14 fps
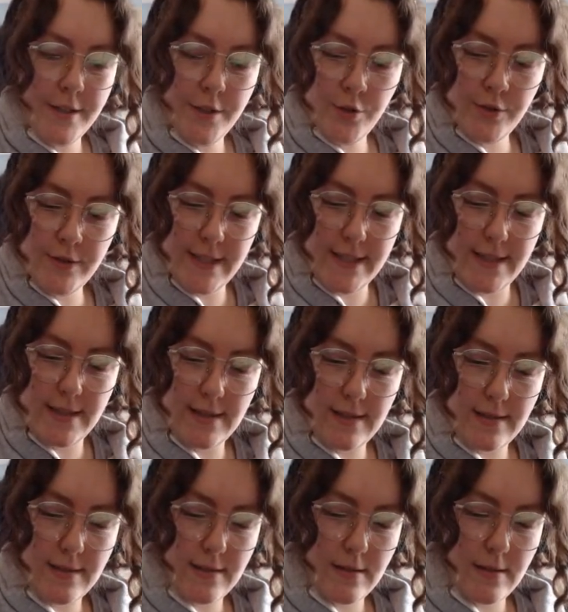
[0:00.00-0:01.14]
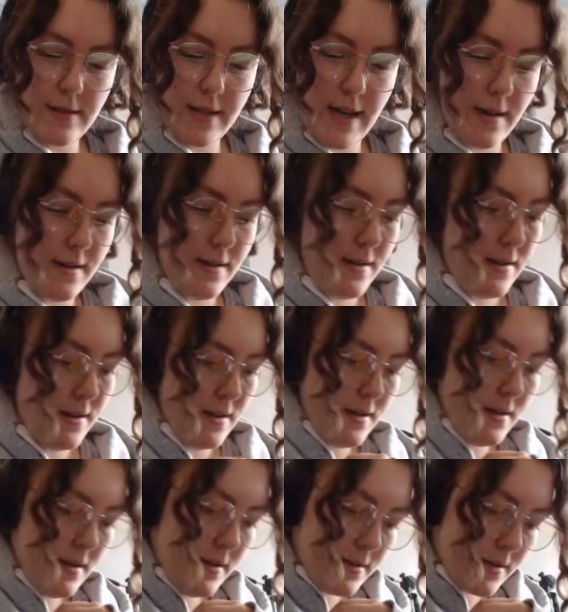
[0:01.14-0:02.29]
Nice. Okay,
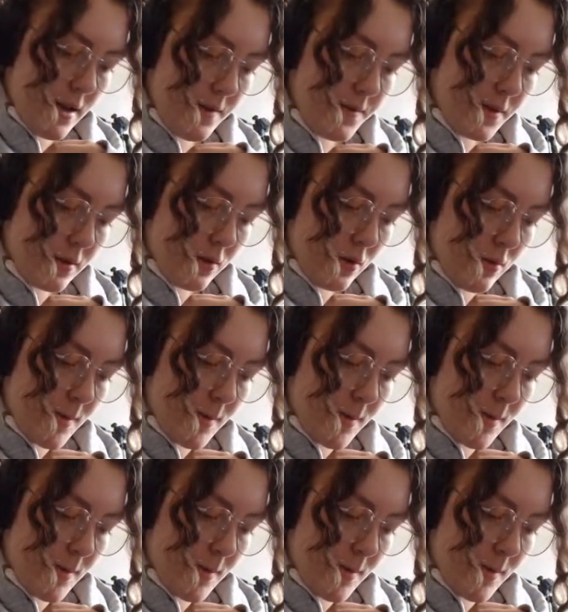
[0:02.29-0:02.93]
time for the claw